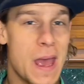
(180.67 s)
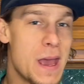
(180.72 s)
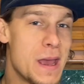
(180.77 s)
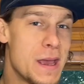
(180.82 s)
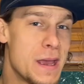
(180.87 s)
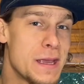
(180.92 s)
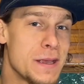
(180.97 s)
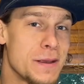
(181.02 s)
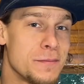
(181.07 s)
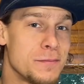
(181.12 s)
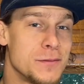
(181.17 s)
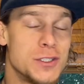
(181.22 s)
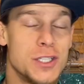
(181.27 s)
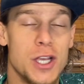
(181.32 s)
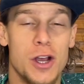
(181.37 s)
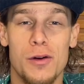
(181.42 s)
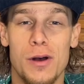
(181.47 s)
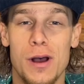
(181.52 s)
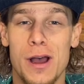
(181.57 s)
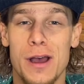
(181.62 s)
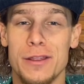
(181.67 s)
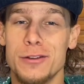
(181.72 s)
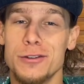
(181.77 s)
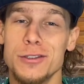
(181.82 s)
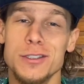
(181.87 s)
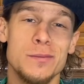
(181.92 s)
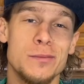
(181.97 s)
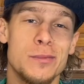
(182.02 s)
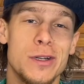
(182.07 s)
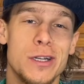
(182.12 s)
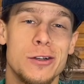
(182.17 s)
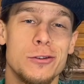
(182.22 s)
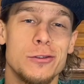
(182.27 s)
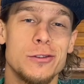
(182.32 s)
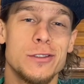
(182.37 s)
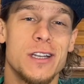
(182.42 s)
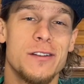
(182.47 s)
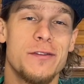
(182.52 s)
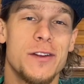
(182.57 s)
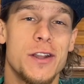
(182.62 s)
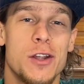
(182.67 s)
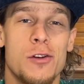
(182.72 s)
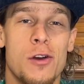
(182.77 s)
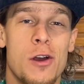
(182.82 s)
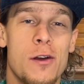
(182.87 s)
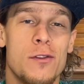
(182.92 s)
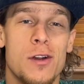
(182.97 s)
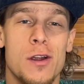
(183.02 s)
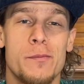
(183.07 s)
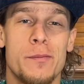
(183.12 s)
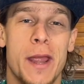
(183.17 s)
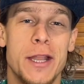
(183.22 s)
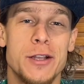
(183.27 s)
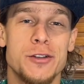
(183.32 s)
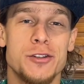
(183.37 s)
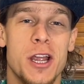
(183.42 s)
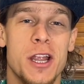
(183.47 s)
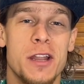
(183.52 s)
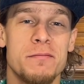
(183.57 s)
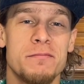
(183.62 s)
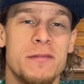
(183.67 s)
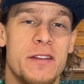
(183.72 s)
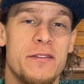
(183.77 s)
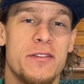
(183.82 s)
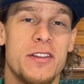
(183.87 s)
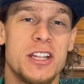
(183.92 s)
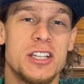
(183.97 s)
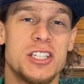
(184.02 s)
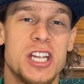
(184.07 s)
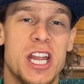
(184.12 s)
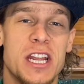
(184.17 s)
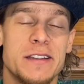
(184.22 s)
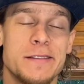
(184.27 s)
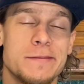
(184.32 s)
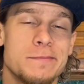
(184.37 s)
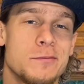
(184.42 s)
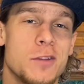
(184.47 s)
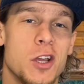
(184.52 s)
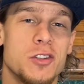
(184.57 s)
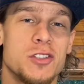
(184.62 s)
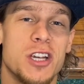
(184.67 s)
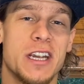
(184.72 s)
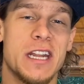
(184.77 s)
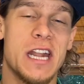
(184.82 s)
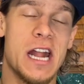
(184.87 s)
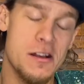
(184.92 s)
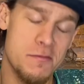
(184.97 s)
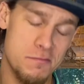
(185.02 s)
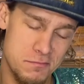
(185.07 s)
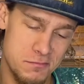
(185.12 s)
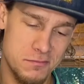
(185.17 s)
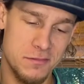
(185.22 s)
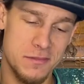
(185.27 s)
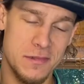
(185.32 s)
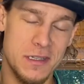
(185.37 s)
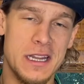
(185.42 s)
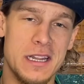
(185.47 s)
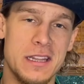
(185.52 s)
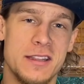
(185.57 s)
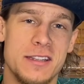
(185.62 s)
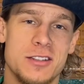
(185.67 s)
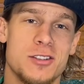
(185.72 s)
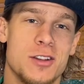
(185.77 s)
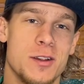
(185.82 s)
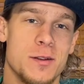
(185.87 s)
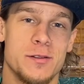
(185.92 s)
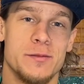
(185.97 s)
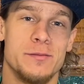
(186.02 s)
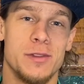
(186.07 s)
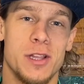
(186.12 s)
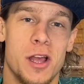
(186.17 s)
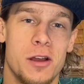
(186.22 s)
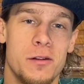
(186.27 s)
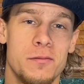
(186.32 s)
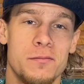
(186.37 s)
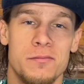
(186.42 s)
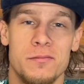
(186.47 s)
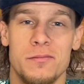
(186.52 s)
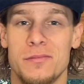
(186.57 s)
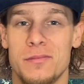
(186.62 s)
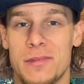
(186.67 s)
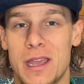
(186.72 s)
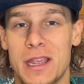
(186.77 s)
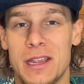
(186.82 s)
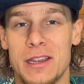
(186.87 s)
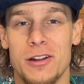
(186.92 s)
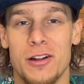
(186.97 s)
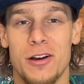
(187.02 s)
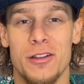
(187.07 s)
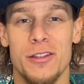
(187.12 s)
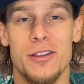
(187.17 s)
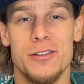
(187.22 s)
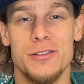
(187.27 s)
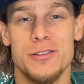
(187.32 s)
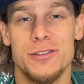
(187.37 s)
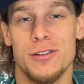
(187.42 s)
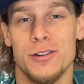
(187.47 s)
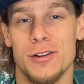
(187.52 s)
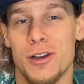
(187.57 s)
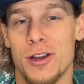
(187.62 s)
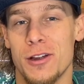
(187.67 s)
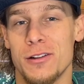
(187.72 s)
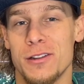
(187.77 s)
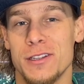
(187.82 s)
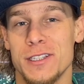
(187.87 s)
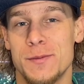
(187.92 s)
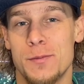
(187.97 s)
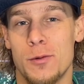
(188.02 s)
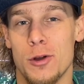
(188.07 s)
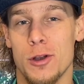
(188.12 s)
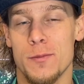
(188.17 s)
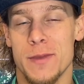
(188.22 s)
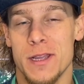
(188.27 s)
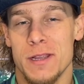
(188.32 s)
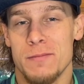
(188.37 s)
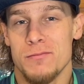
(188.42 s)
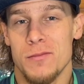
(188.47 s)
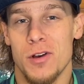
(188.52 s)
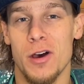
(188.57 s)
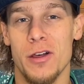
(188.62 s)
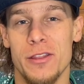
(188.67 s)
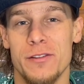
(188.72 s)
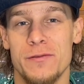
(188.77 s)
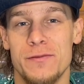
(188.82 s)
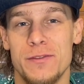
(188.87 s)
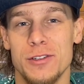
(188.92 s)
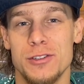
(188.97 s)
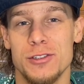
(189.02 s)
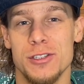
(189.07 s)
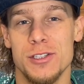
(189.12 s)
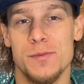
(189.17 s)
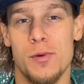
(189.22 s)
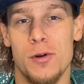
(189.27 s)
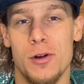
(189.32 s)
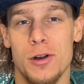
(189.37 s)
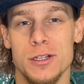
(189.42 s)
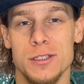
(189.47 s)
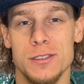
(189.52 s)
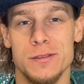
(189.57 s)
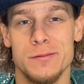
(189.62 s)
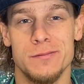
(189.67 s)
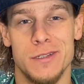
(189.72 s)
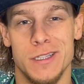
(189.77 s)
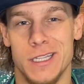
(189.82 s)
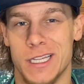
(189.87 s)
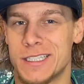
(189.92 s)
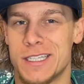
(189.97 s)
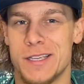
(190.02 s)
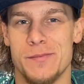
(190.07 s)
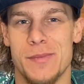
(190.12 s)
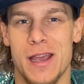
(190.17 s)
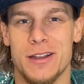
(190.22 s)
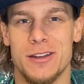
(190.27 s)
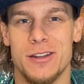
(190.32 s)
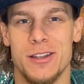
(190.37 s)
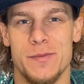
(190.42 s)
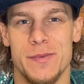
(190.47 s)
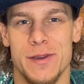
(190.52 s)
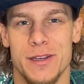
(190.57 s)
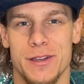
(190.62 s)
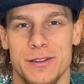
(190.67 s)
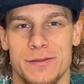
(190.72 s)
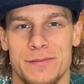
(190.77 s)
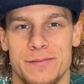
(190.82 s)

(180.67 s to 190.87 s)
Hey, so uh, there's some pretty cool stuff I do over on Patreon. If you get a chance, go check it out in the description below. Thank you to all those who are currently supporting me, all the future supporters, and let's get back to the build.